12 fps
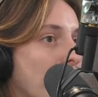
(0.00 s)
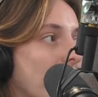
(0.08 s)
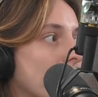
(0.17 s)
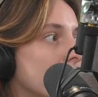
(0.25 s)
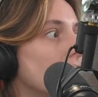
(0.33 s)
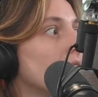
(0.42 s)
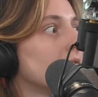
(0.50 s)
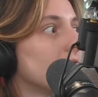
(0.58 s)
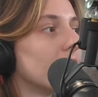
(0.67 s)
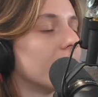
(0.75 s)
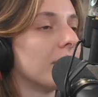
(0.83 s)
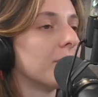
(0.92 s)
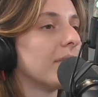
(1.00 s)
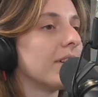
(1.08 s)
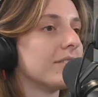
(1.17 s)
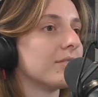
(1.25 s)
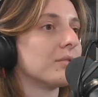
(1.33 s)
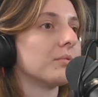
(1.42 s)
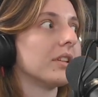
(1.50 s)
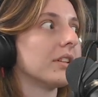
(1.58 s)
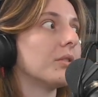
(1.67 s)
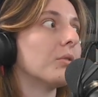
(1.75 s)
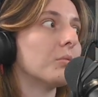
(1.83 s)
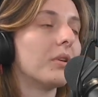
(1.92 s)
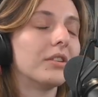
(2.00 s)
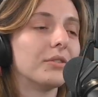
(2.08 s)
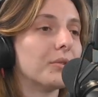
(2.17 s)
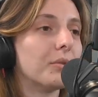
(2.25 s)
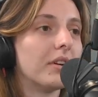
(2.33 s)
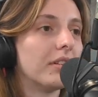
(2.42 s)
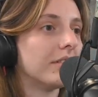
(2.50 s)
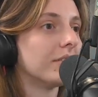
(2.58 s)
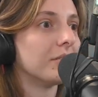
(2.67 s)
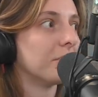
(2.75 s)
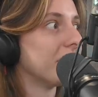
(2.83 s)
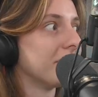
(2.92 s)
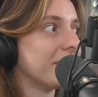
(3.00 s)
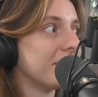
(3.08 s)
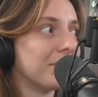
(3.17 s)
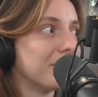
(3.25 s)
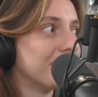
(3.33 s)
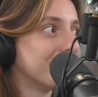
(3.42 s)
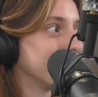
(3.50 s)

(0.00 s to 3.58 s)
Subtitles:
but Taipei is a really cool one, so I don't miss it too.